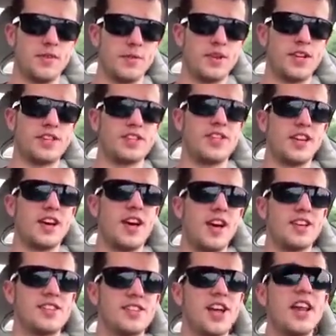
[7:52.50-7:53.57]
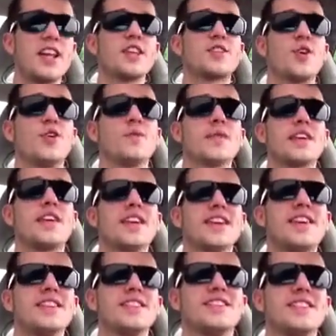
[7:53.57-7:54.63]
which Sonny told me
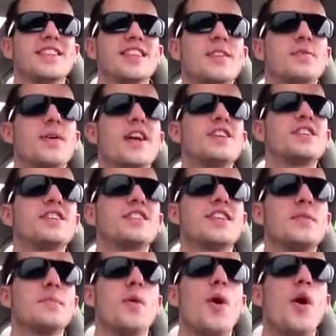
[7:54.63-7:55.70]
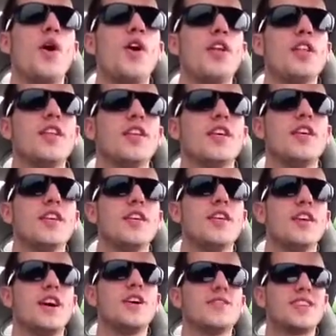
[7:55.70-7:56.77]
is the Regency Mall
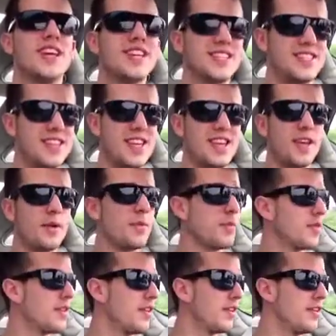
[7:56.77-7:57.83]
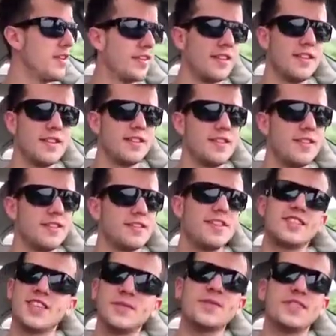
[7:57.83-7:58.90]
of Tennessee.
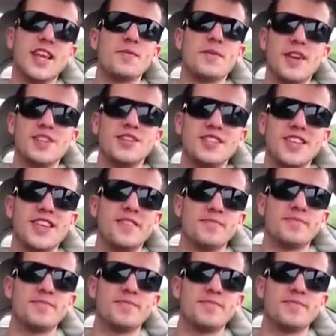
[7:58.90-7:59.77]
Did someone say Regency?